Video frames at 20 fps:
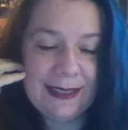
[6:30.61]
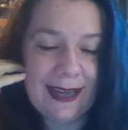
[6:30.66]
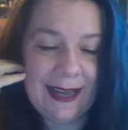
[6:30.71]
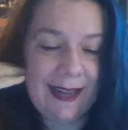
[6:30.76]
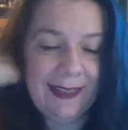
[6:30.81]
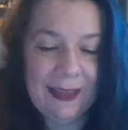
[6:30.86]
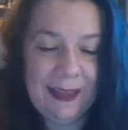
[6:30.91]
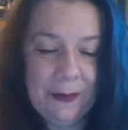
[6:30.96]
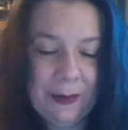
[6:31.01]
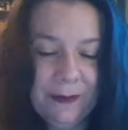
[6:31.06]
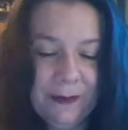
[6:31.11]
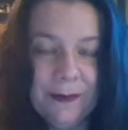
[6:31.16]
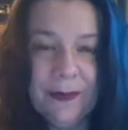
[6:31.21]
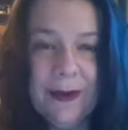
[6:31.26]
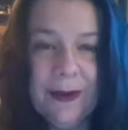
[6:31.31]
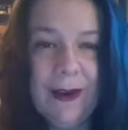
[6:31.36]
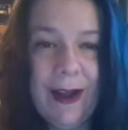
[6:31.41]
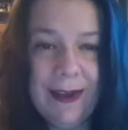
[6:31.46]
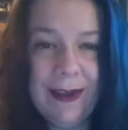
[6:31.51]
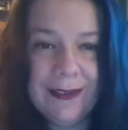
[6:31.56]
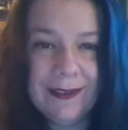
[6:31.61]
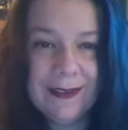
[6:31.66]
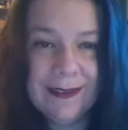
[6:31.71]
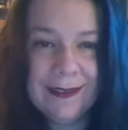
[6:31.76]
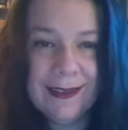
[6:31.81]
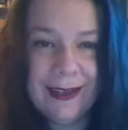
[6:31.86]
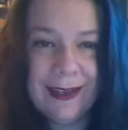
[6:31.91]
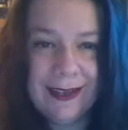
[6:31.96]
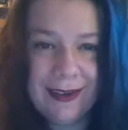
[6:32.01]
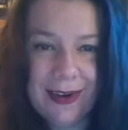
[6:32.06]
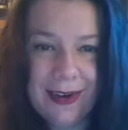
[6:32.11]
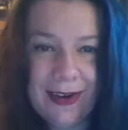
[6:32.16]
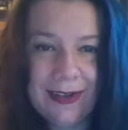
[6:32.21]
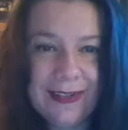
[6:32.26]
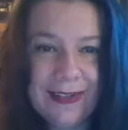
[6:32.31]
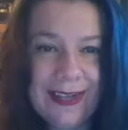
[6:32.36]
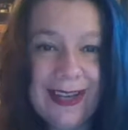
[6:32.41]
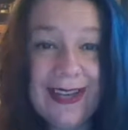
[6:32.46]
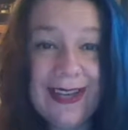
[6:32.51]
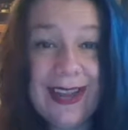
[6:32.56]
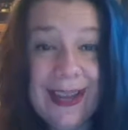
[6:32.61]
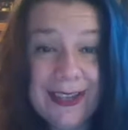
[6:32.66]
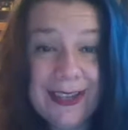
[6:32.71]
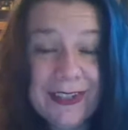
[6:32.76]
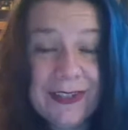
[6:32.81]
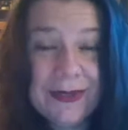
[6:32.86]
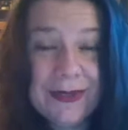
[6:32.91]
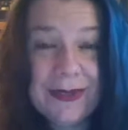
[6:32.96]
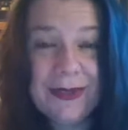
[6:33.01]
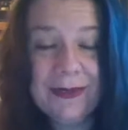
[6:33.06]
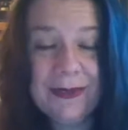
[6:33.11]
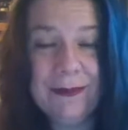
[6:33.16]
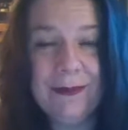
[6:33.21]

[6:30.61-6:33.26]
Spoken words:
I think we've forgotten in our day and age,